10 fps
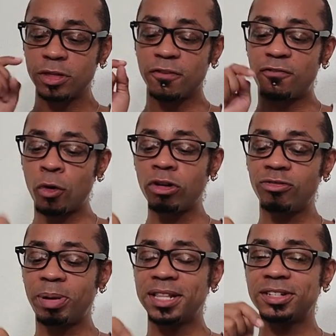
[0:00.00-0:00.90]
the Four
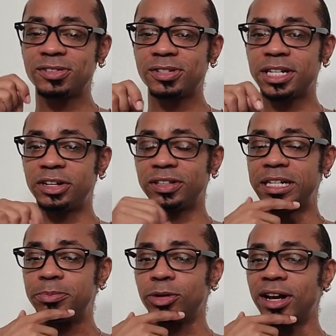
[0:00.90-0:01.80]
of Pentacles here,
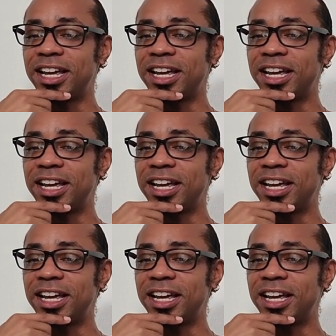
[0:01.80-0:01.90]
Libra,